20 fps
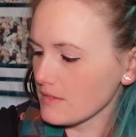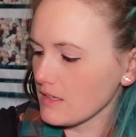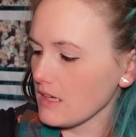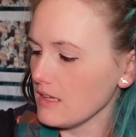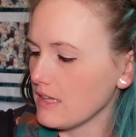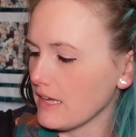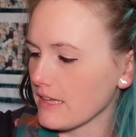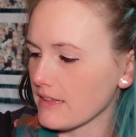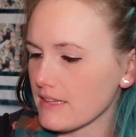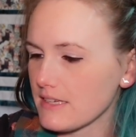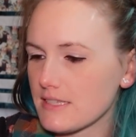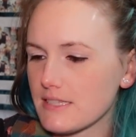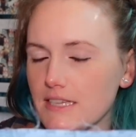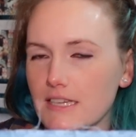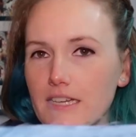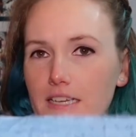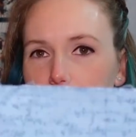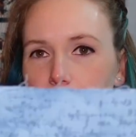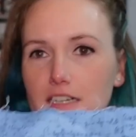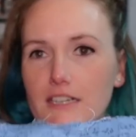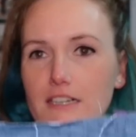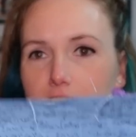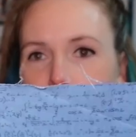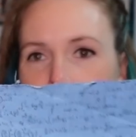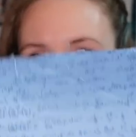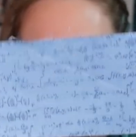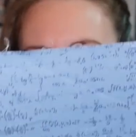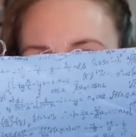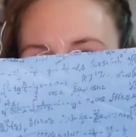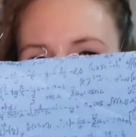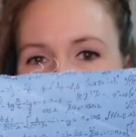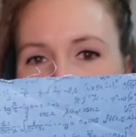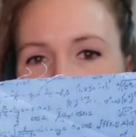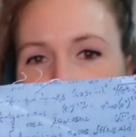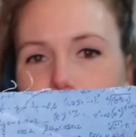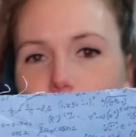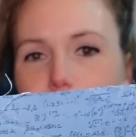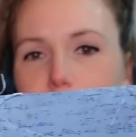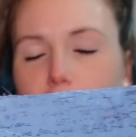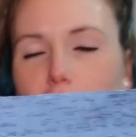like this here, this is
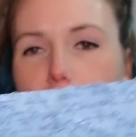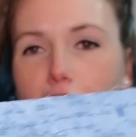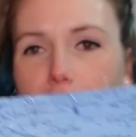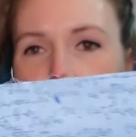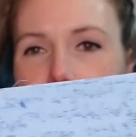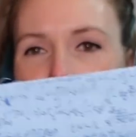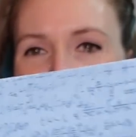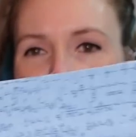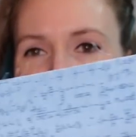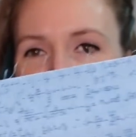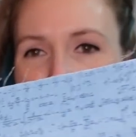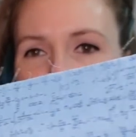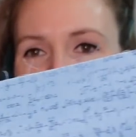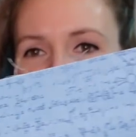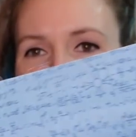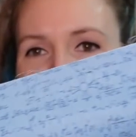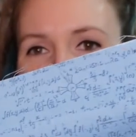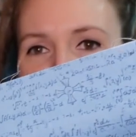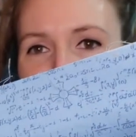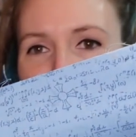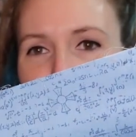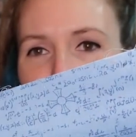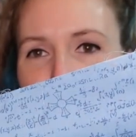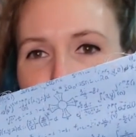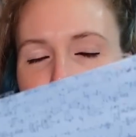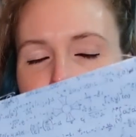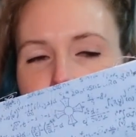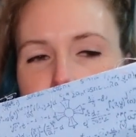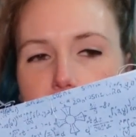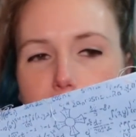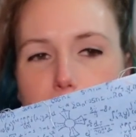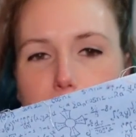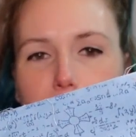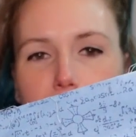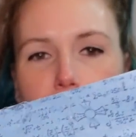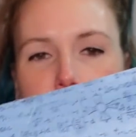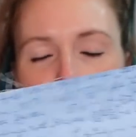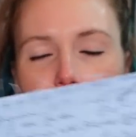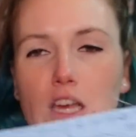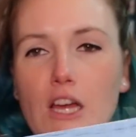a chunk that was left over from
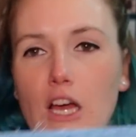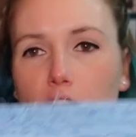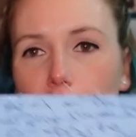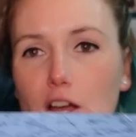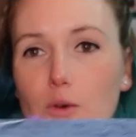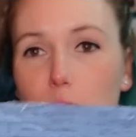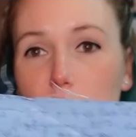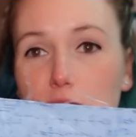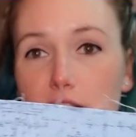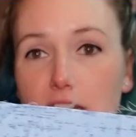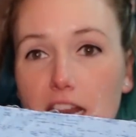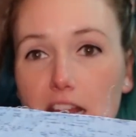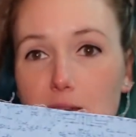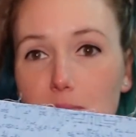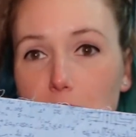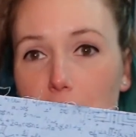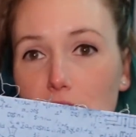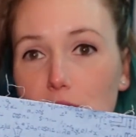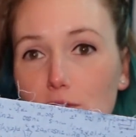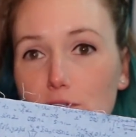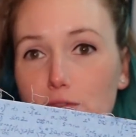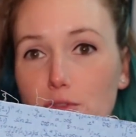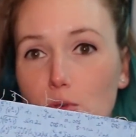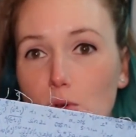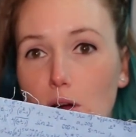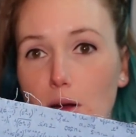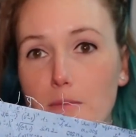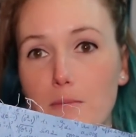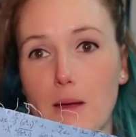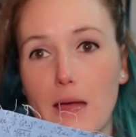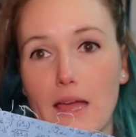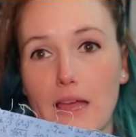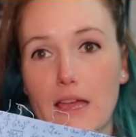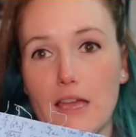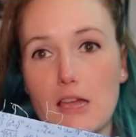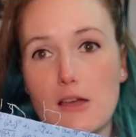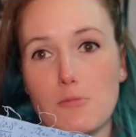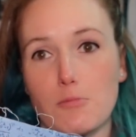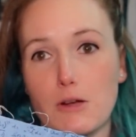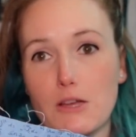a quilt that I made for
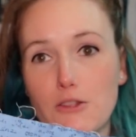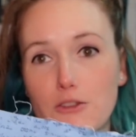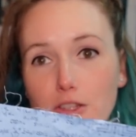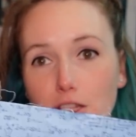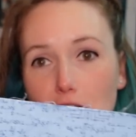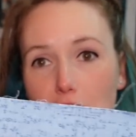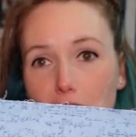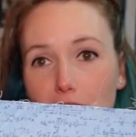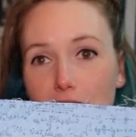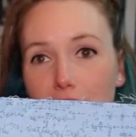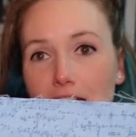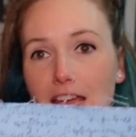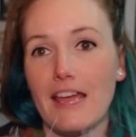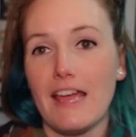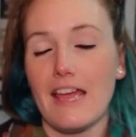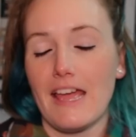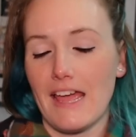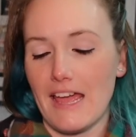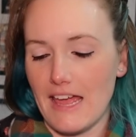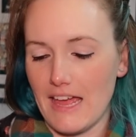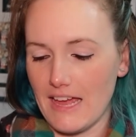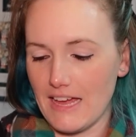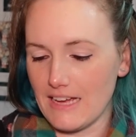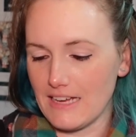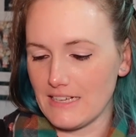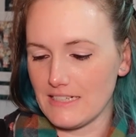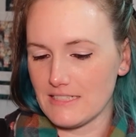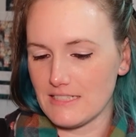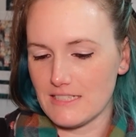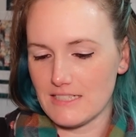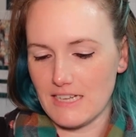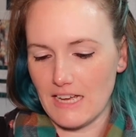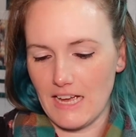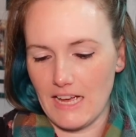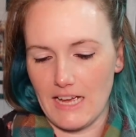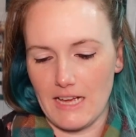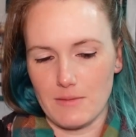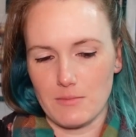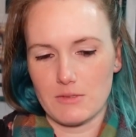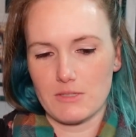my brother-in-law.
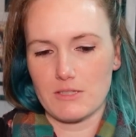And